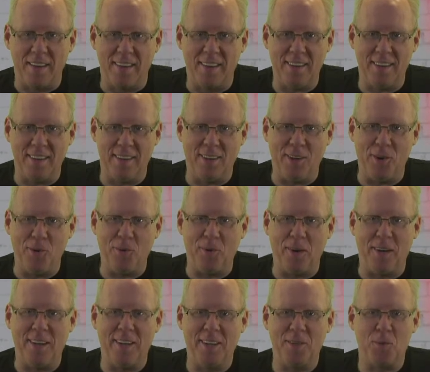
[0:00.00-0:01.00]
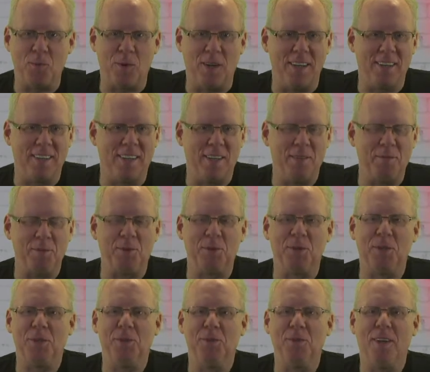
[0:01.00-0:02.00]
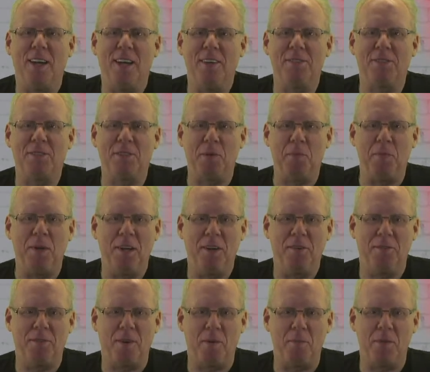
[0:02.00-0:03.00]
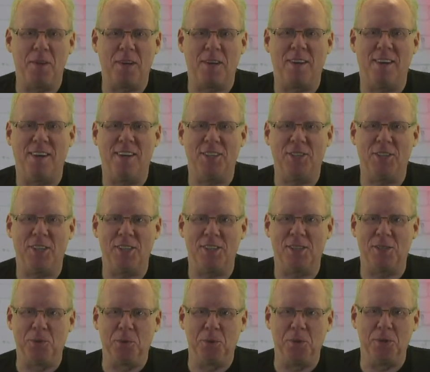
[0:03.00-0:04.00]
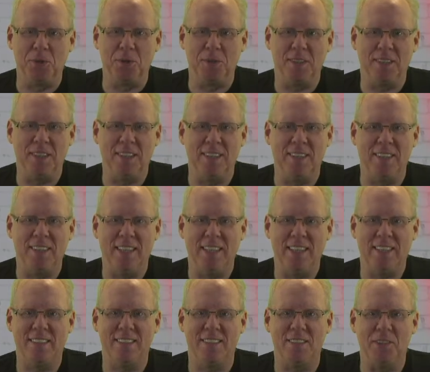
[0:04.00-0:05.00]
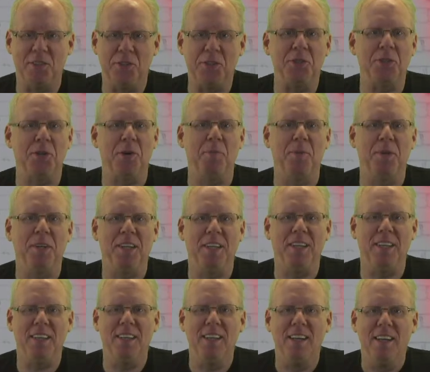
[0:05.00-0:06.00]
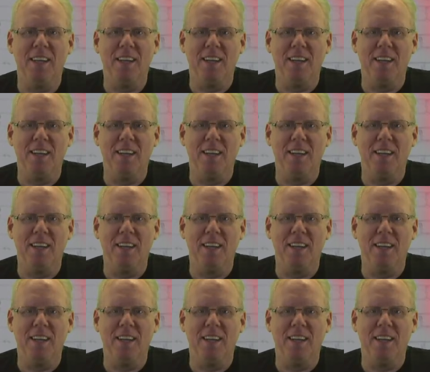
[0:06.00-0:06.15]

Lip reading: Hello and welcome to a new live stream here from the Card Shark studio in Essen, Germany.